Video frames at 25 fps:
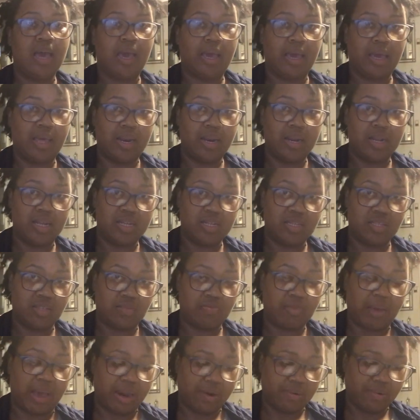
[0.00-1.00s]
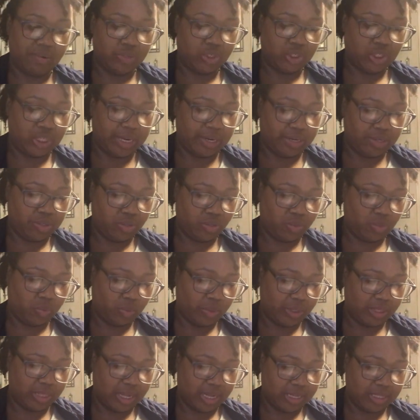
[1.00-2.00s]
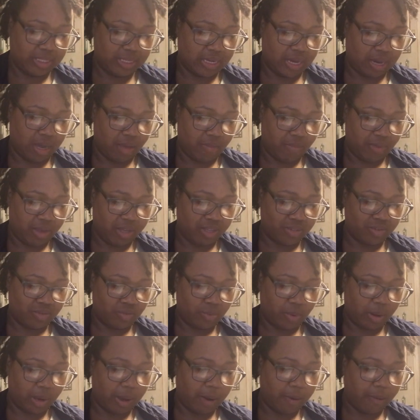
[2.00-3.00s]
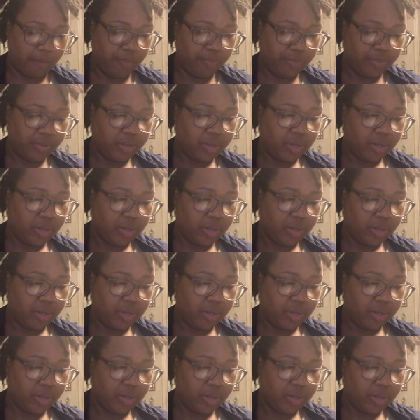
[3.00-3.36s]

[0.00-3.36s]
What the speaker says: and his background check during that time as well.